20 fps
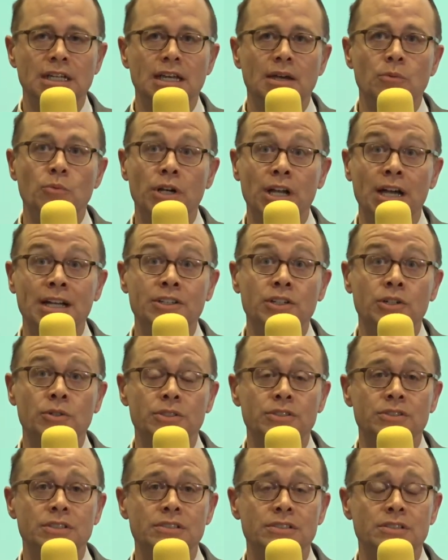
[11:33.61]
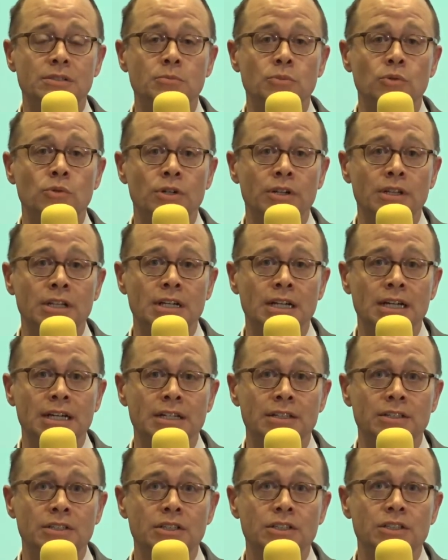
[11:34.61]
And what I notice is the more that
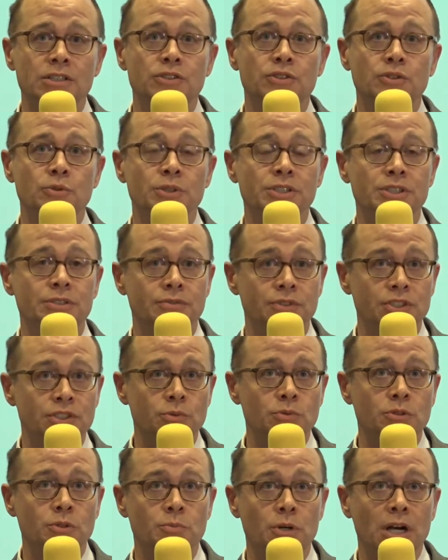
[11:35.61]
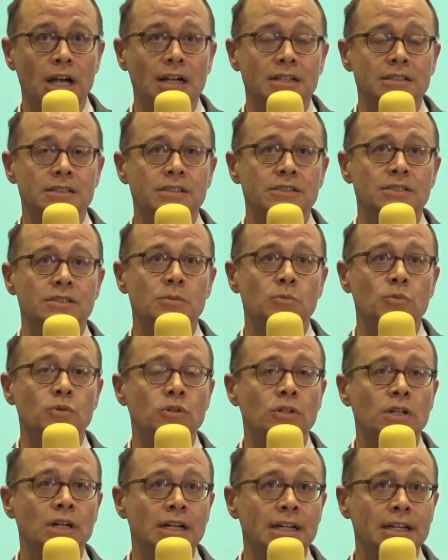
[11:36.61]
I do individual practice, the
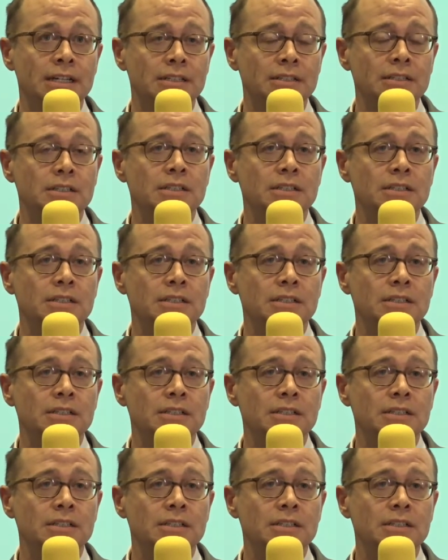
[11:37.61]
more I